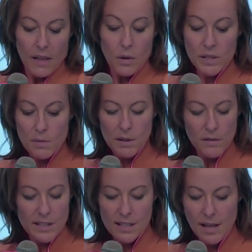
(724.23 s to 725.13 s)
There was a bit
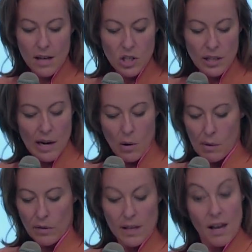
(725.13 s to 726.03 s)
of a discussion now
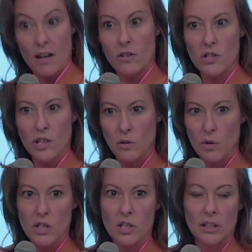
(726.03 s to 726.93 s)
about the younger
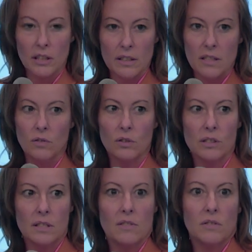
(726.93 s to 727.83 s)
generation and the
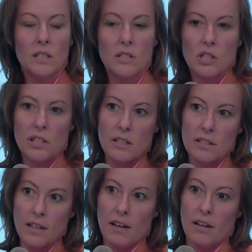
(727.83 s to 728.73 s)
difficulties of
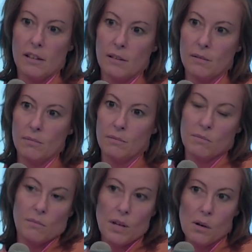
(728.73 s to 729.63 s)
teaching
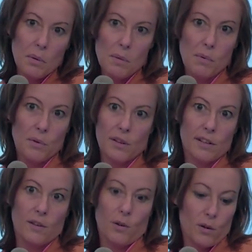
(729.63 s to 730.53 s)
young people
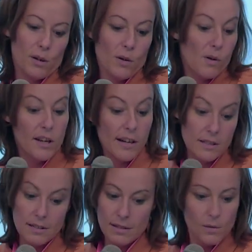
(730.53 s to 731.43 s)
that are, you know,
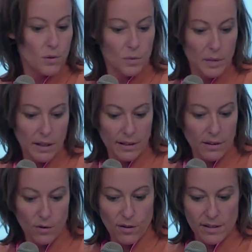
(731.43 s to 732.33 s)
connected to social
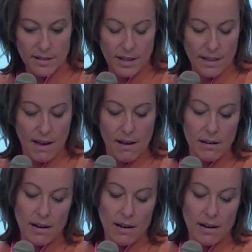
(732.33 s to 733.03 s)
media or things like that.